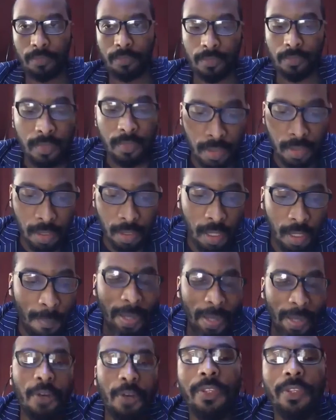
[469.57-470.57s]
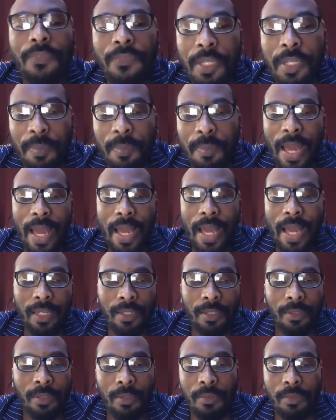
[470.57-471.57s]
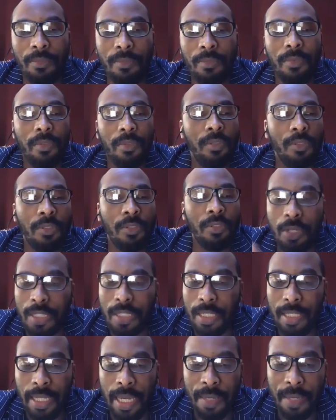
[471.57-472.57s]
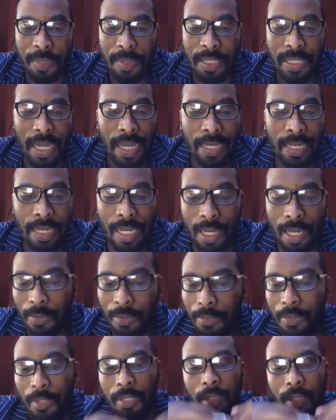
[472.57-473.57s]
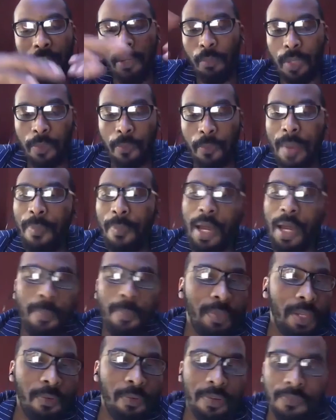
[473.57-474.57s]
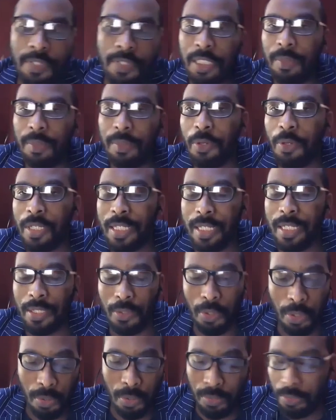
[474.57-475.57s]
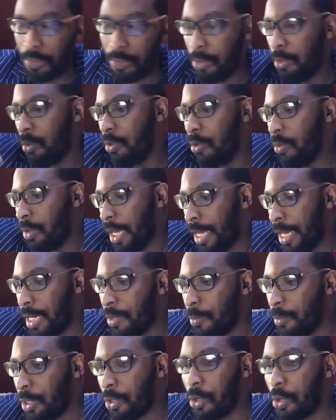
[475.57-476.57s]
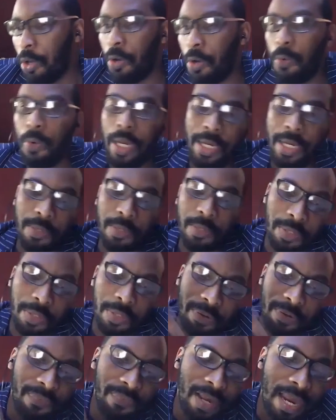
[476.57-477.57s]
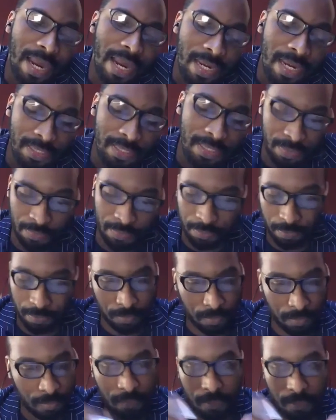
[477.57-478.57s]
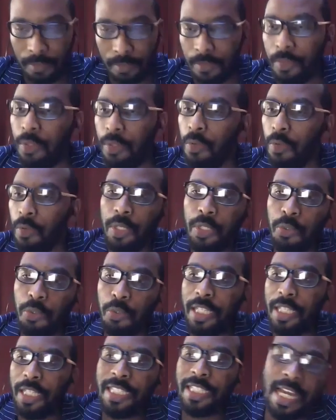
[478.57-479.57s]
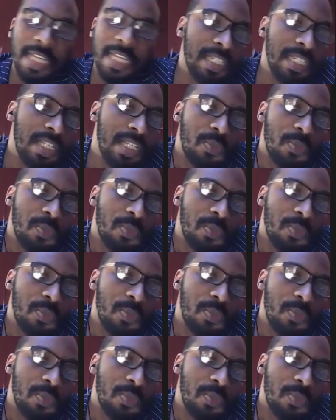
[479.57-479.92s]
Part of the feedback, because it can be done now, we wrap up the revision process, and then we go and we revise, we do the changes,